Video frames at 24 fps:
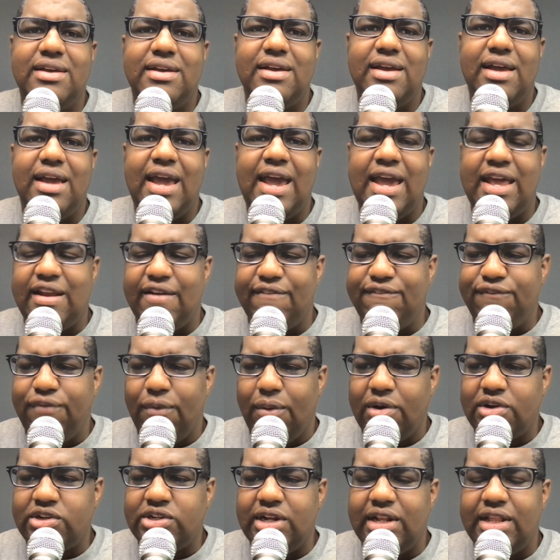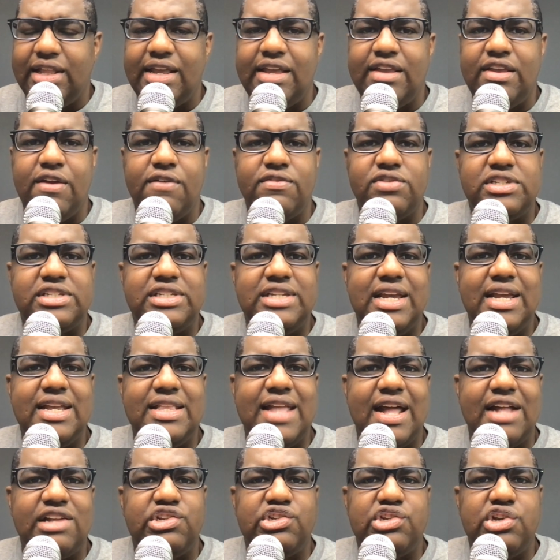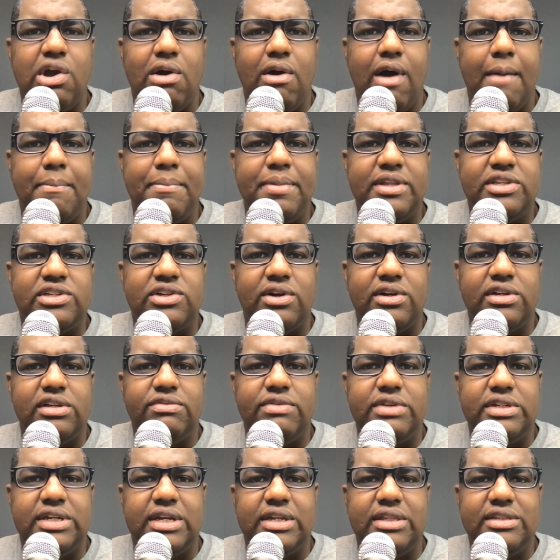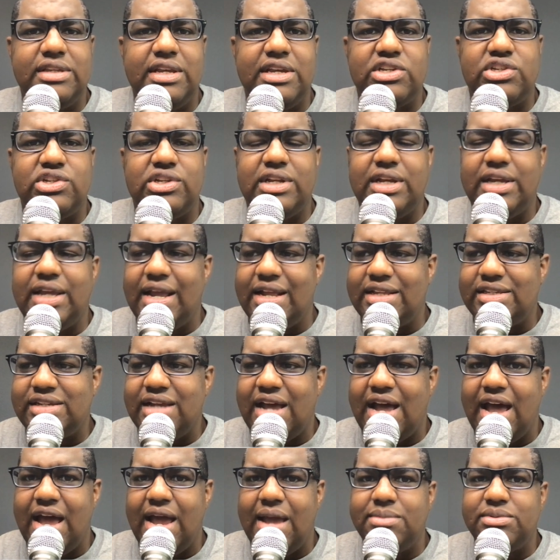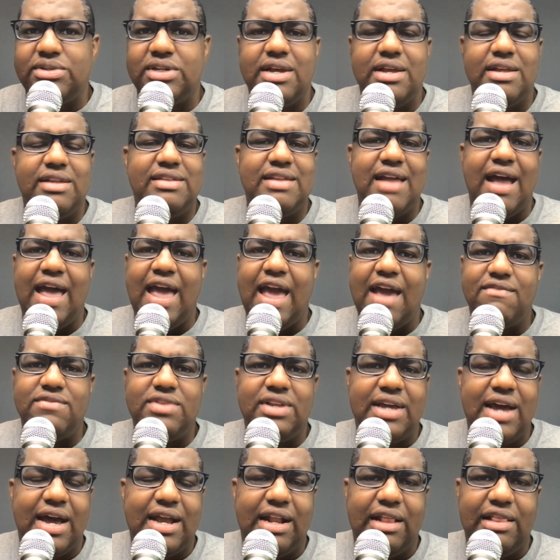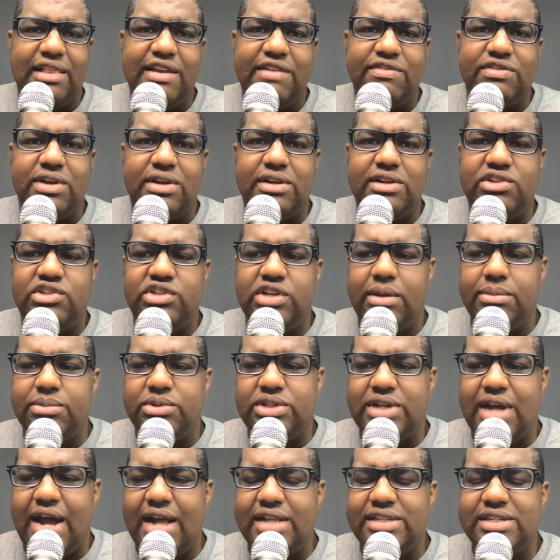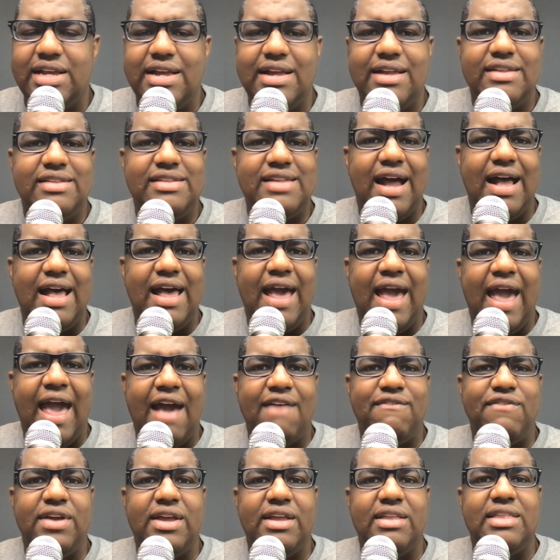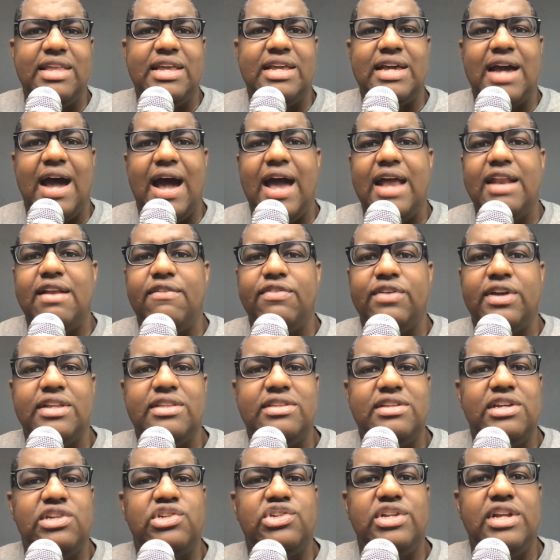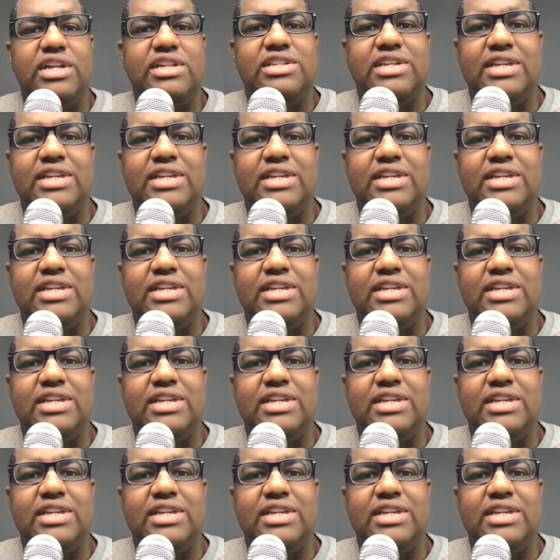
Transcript: And unfortunately, you've seen that show up in terms of his conditioning at times, not having the kind of lift on his jump shots, not having the kind of conditioning to